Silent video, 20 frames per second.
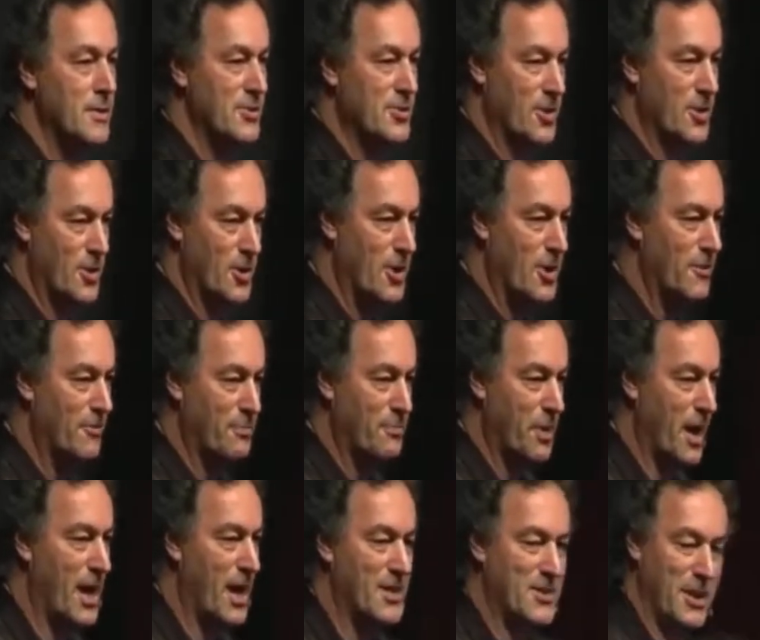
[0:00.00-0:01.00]
So a lot of
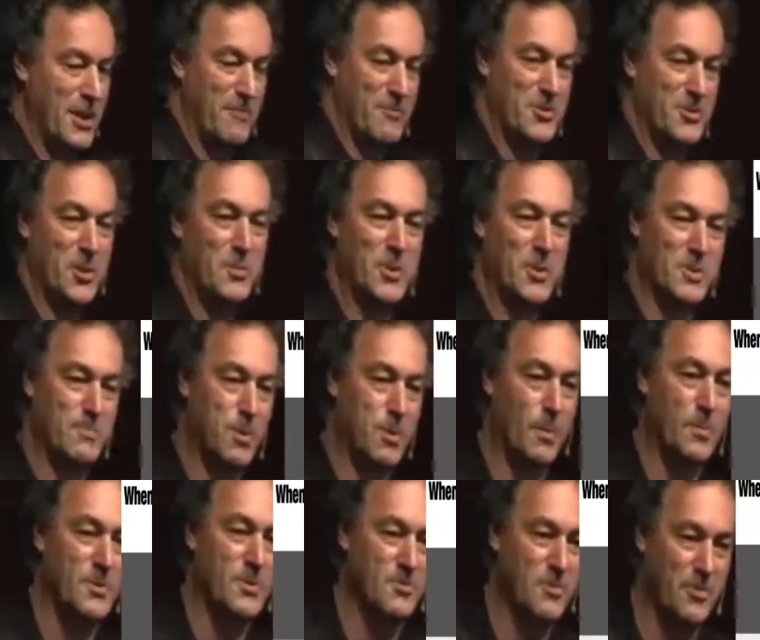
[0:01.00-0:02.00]
brands have serious
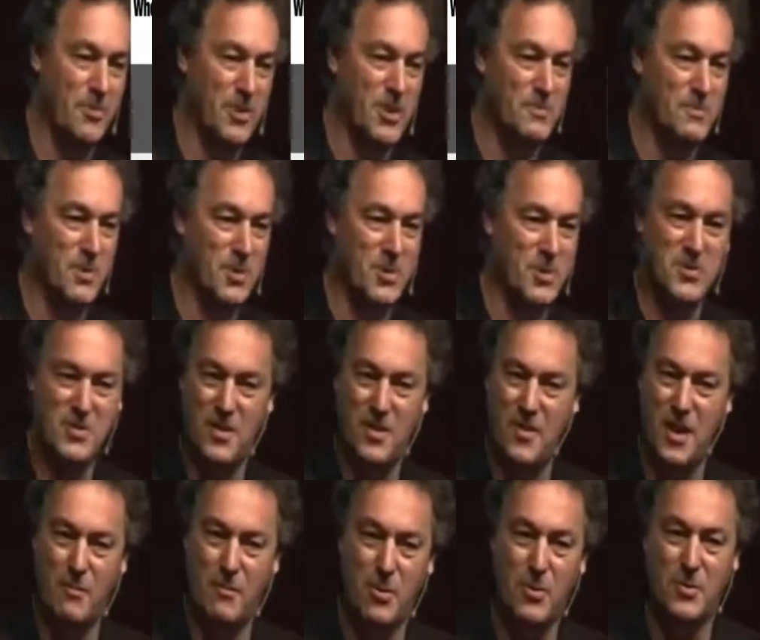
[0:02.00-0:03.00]
problems with this because
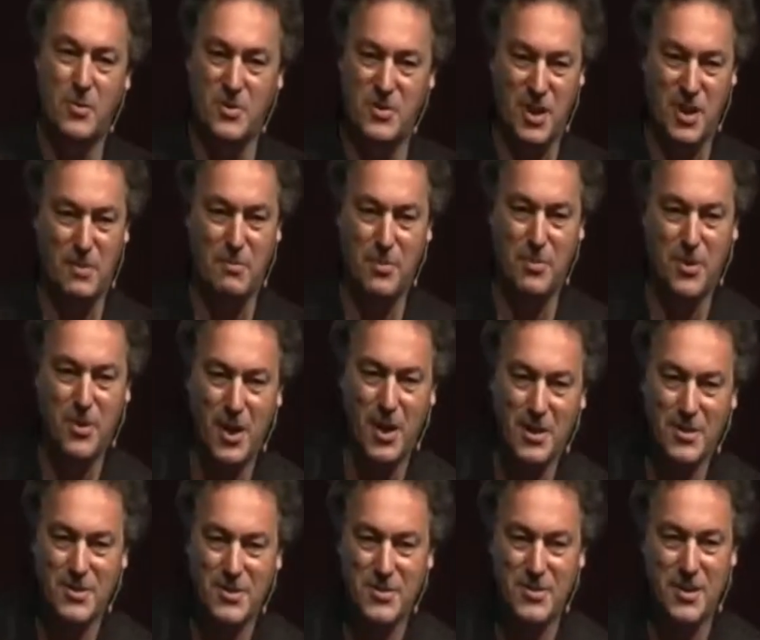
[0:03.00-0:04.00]
they want to sell
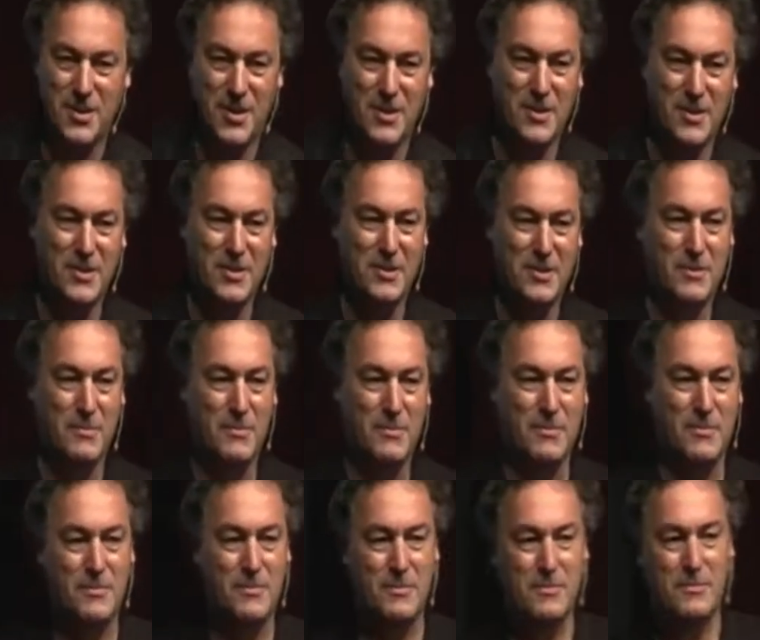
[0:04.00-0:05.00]
products. Yeah.
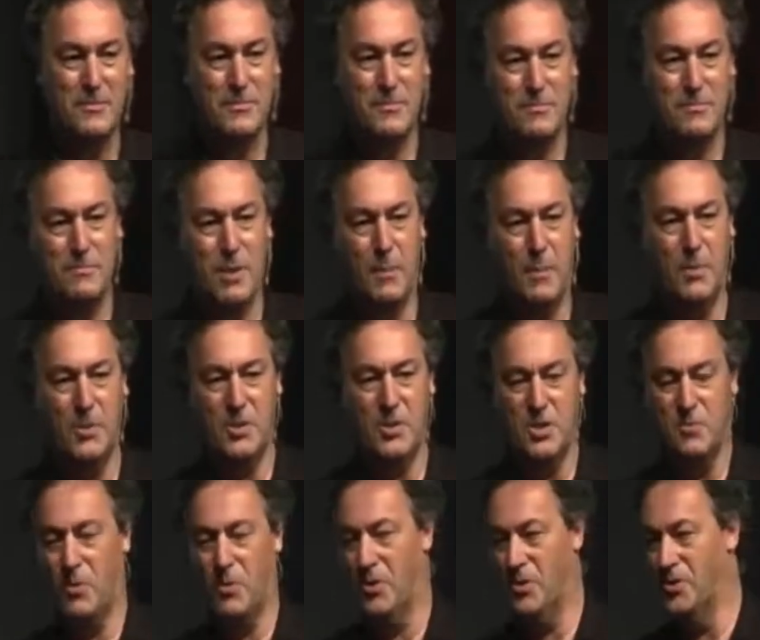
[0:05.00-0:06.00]

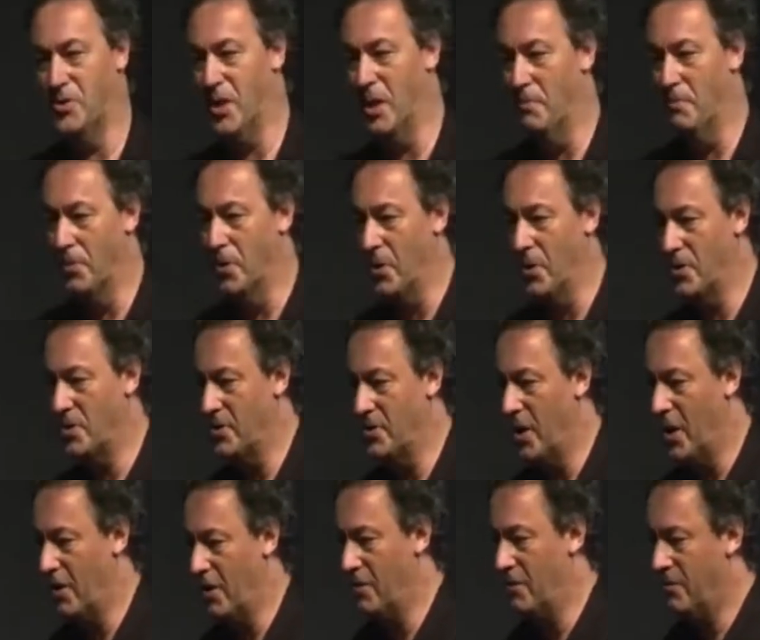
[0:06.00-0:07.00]
Publishers want to sell books,
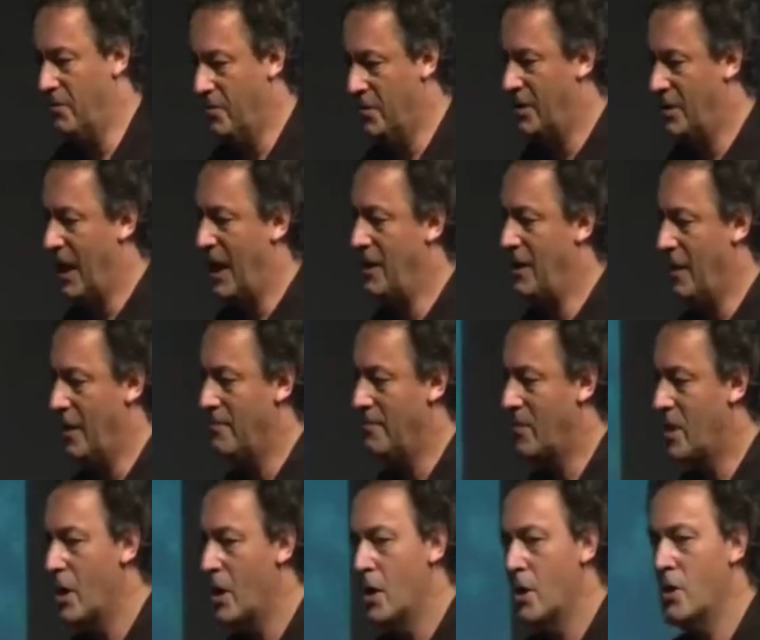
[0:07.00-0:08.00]
not data.
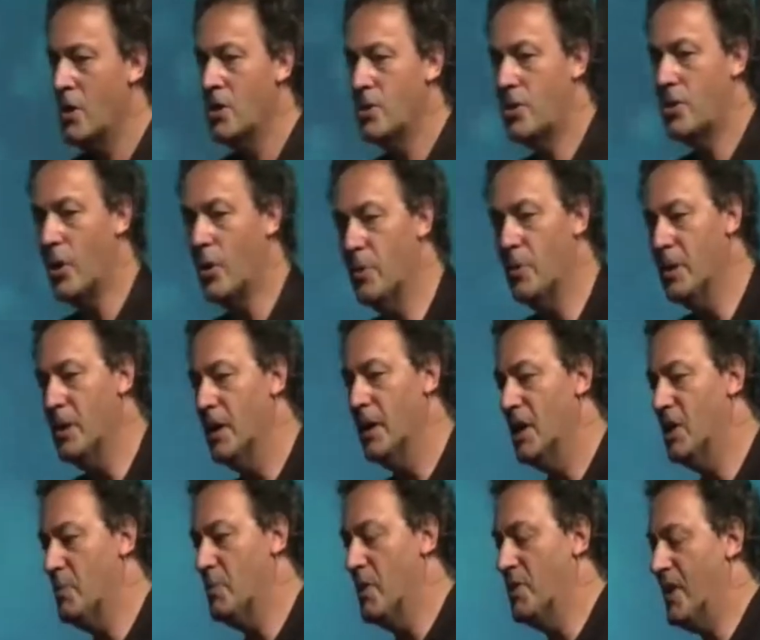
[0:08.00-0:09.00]
So
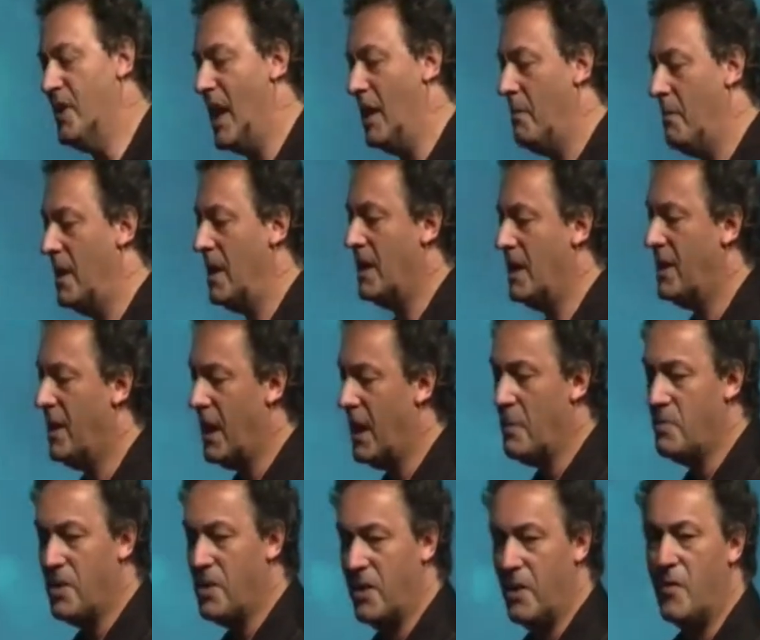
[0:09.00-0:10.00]
it's been said many
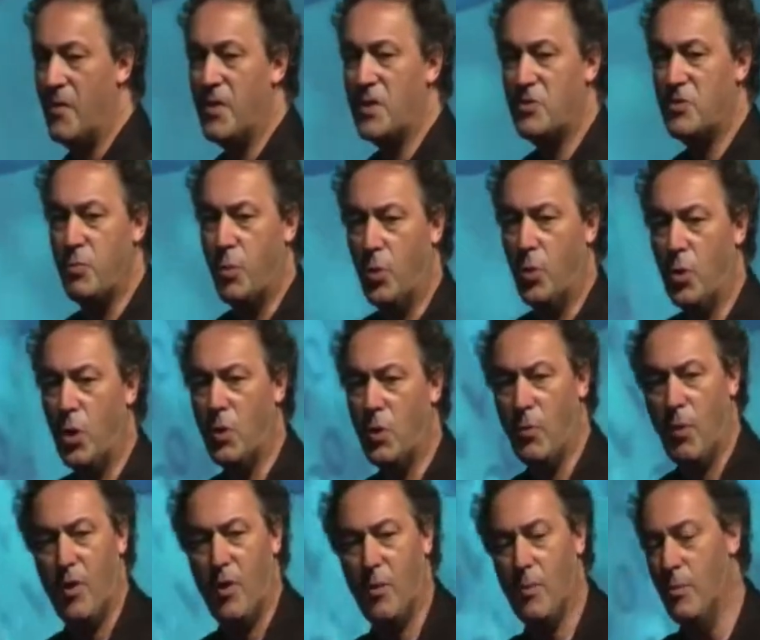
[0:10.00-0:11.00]
times that in this world
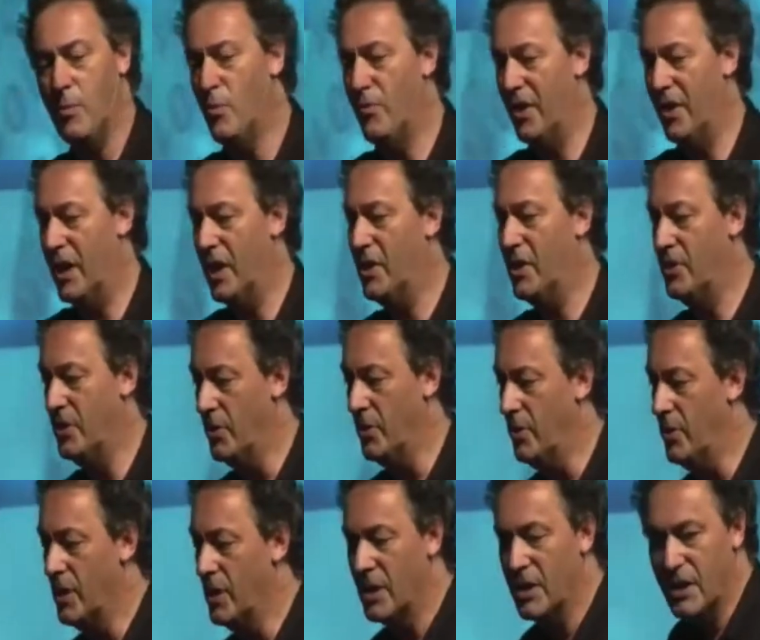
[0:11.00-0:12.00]
where we're moving
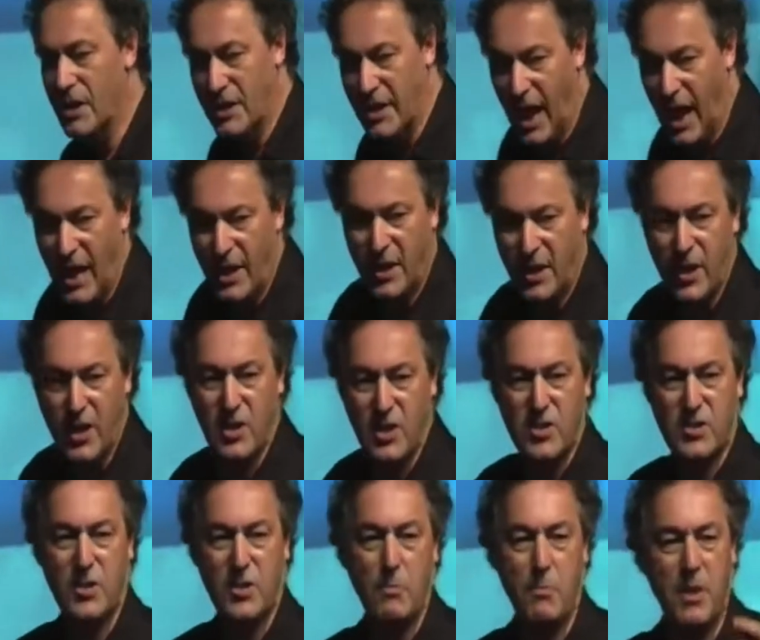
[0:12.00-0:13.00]
into, data
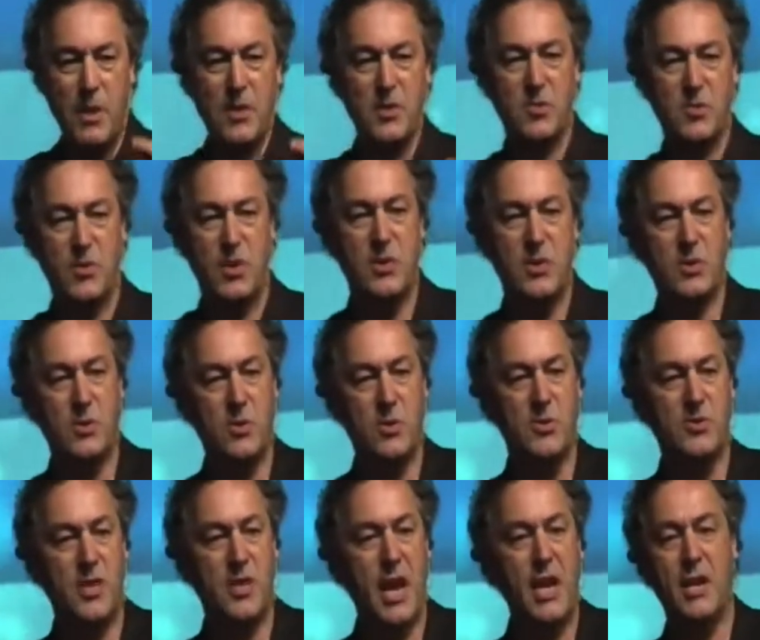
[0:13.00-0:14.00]
is the biggest
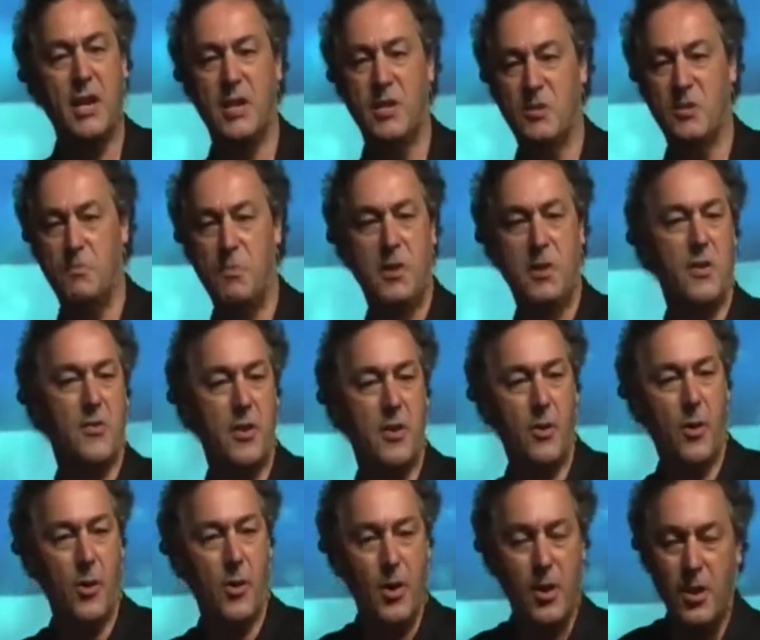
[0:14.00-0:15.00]
resource. Data is bigger than
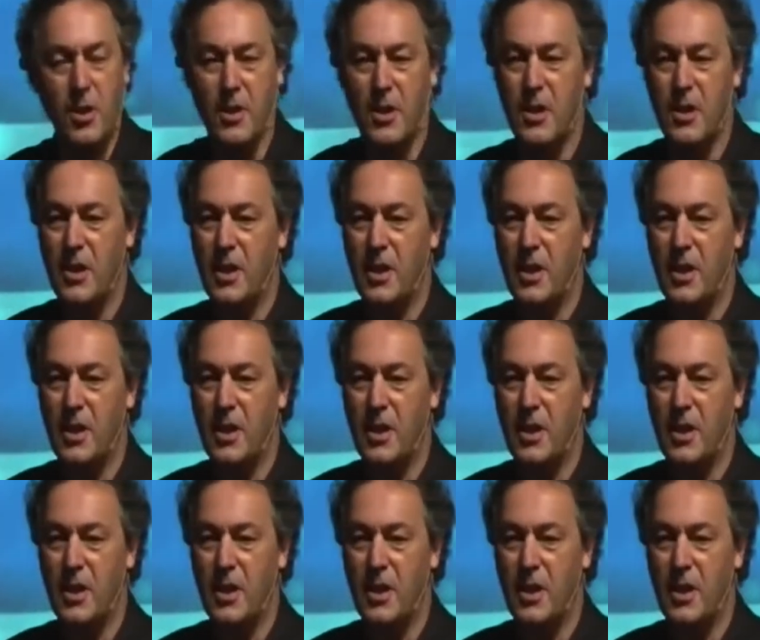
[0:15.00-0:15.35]
oil.